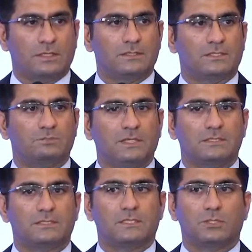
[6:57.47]
This
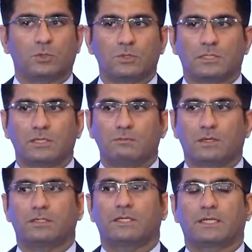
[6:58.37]
means the total
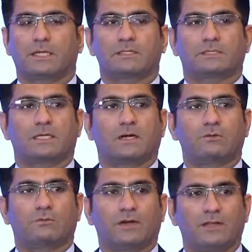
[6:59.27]
burning is around
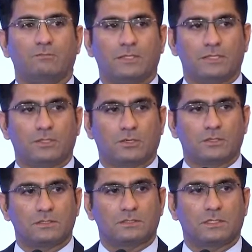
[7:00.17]
$5 billion
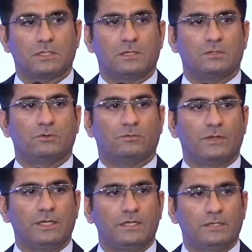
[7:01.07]
to
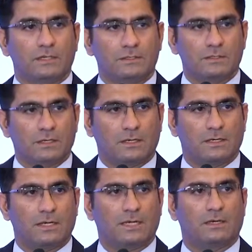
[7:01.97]
feed
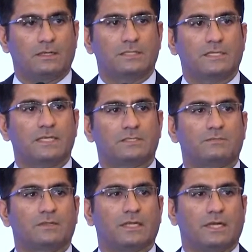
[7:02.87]
the nation
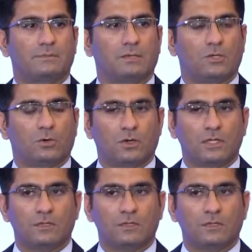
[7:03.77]
with edible oil.